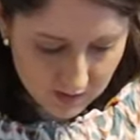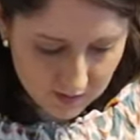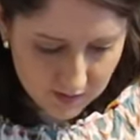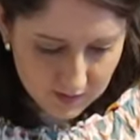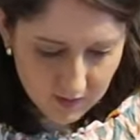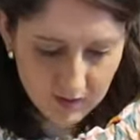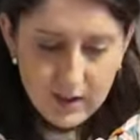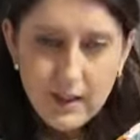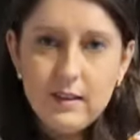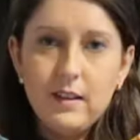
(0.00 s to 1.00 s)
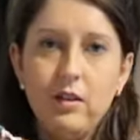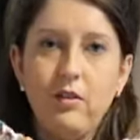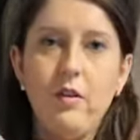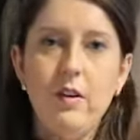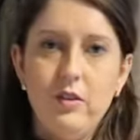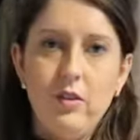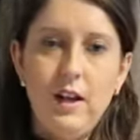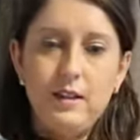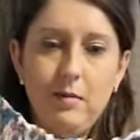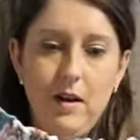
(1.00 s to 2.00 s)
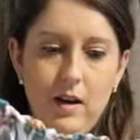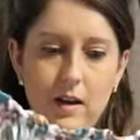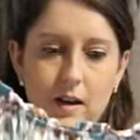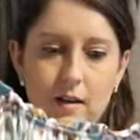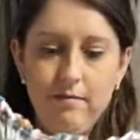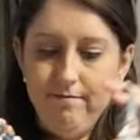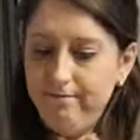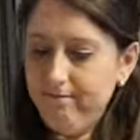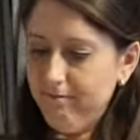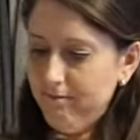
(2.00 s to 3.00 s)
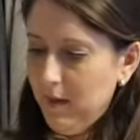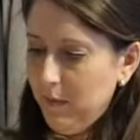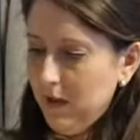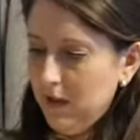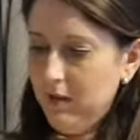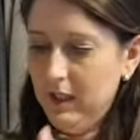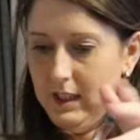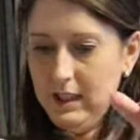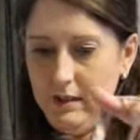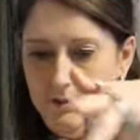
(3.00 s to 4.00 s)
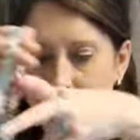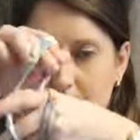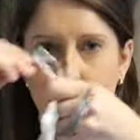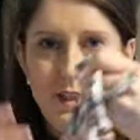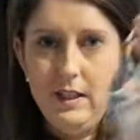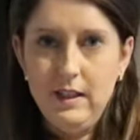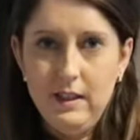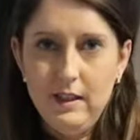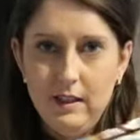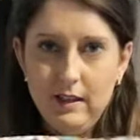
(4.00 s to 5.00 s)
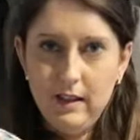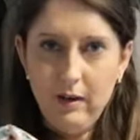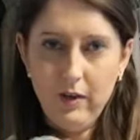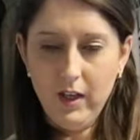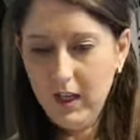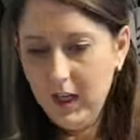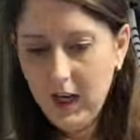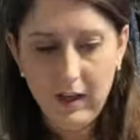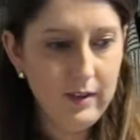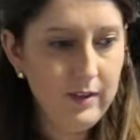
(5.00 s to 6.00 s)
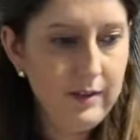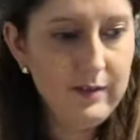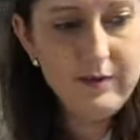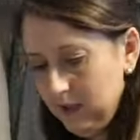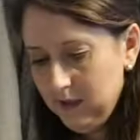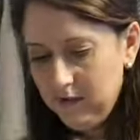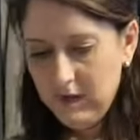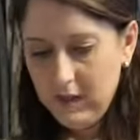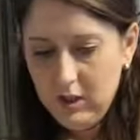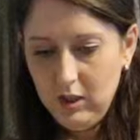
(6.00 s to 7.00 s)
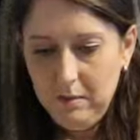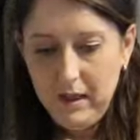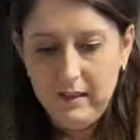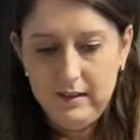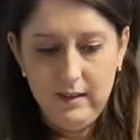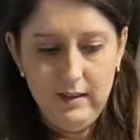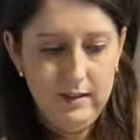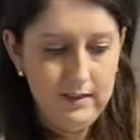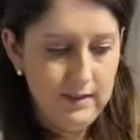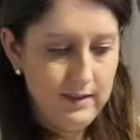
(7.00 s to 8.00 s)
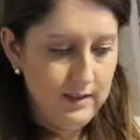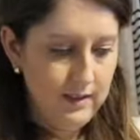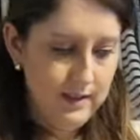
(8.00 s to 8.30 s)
Which is a good easy throw on dress, but maybe I don't need it. That one can go. Right, two play suits.